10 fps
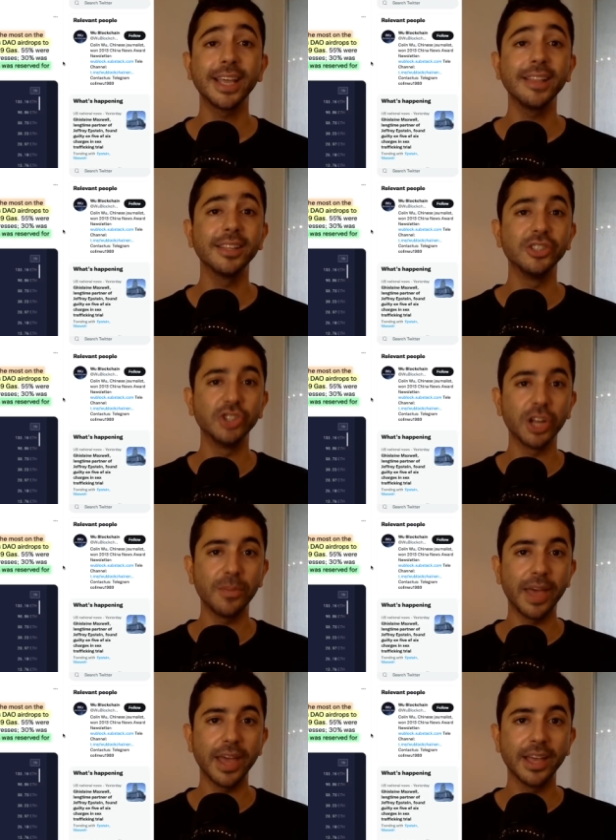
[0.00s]
a
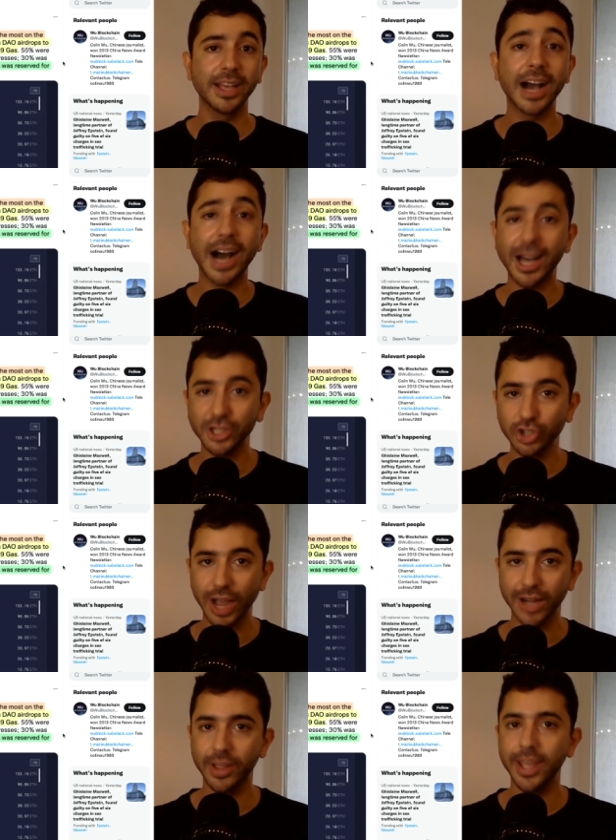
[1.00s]
legitimate
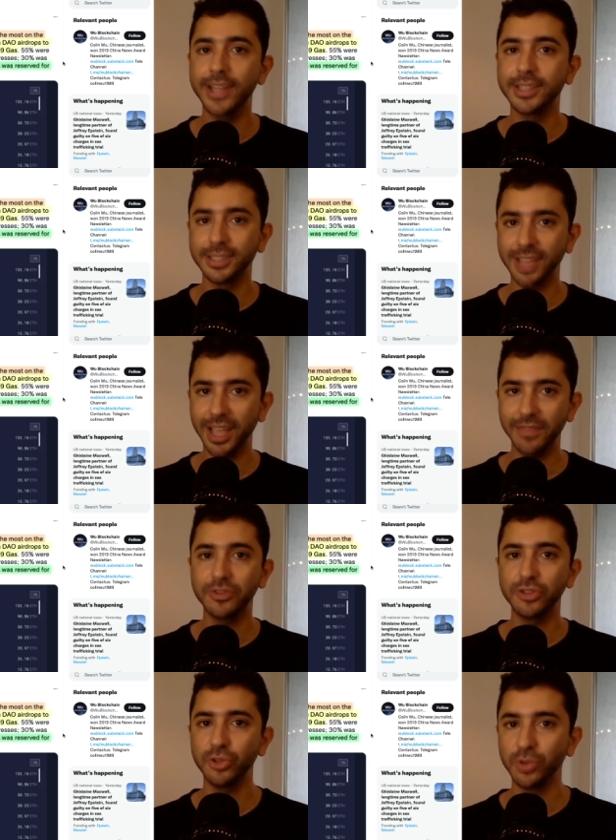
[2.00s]
contract, right? It's
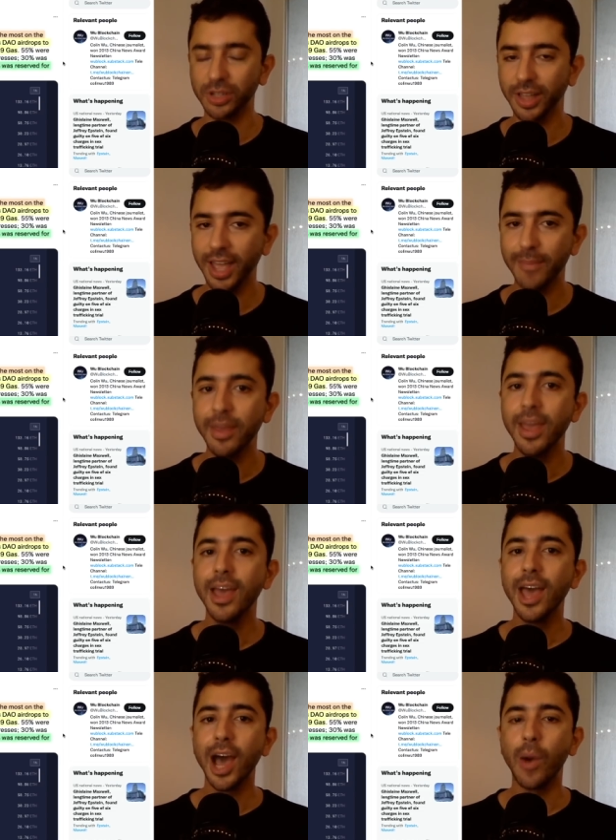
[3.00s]
safe to claim.
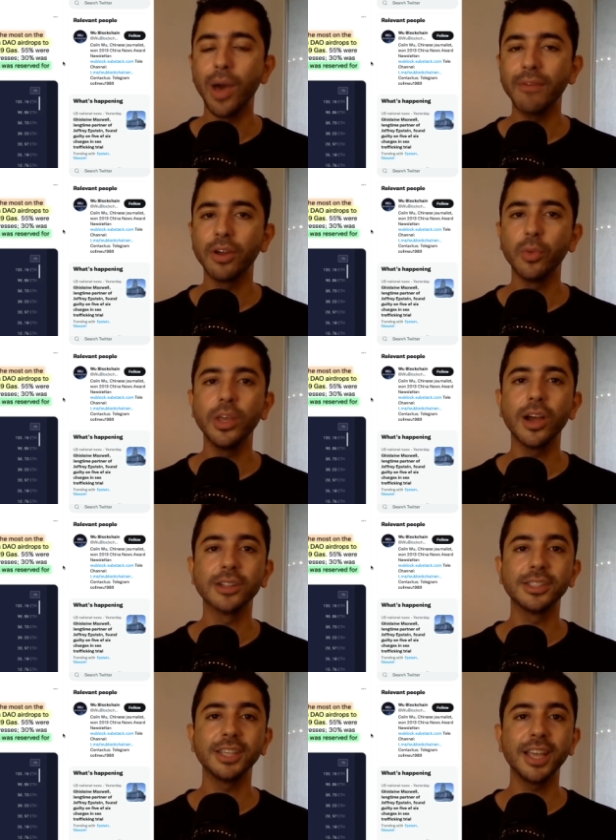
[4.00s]
However, we are
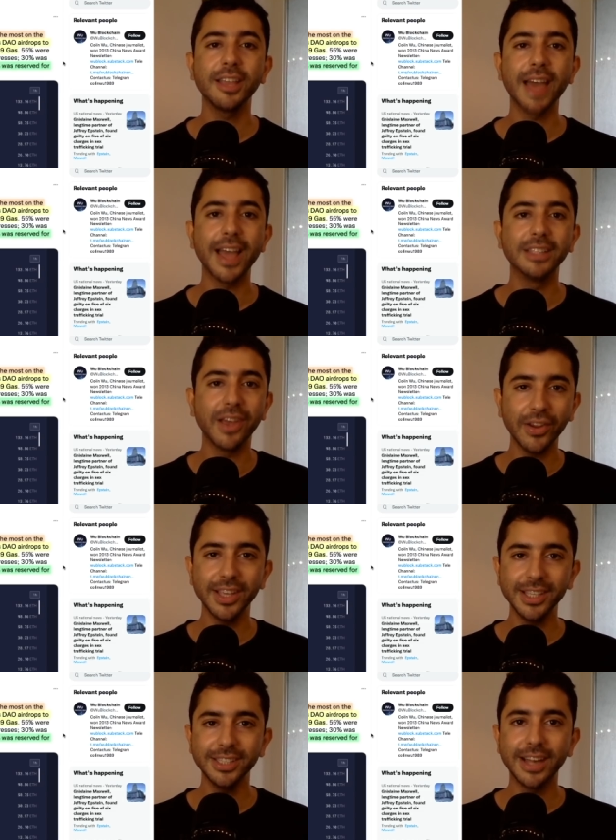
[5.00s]
seeing that it's very
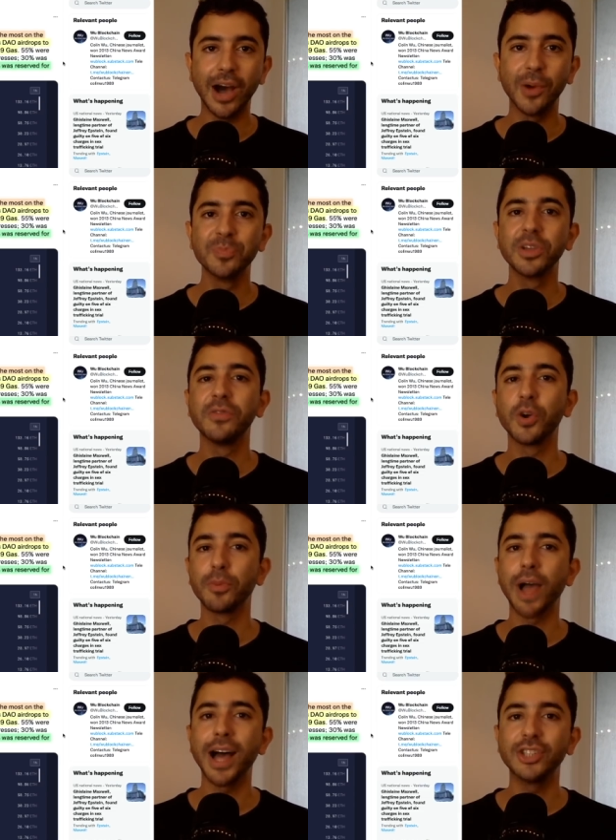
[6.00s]
easy now for
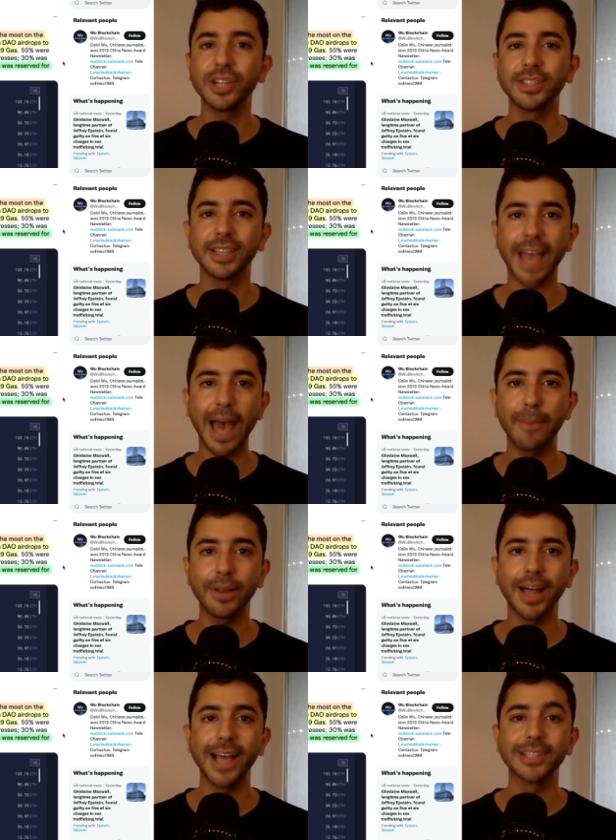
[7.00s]
projects to
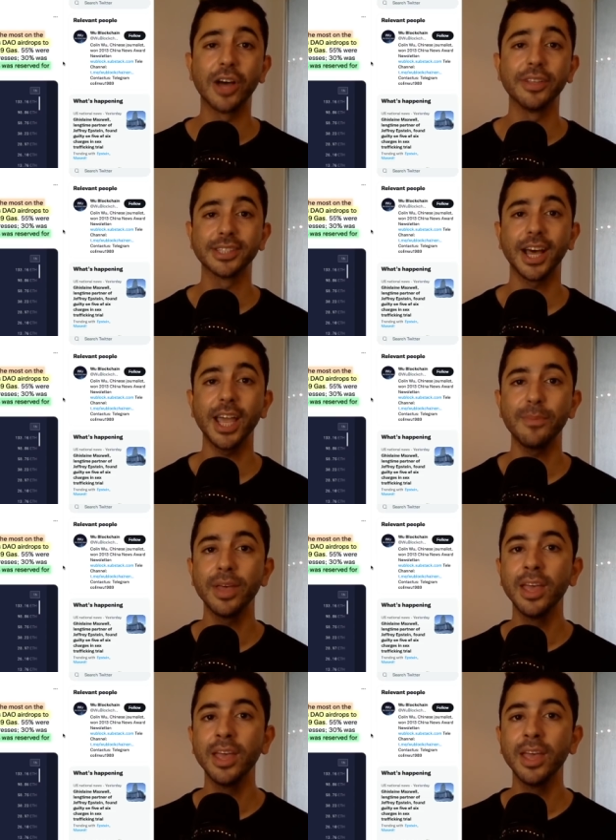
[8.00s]
capitalize on this hype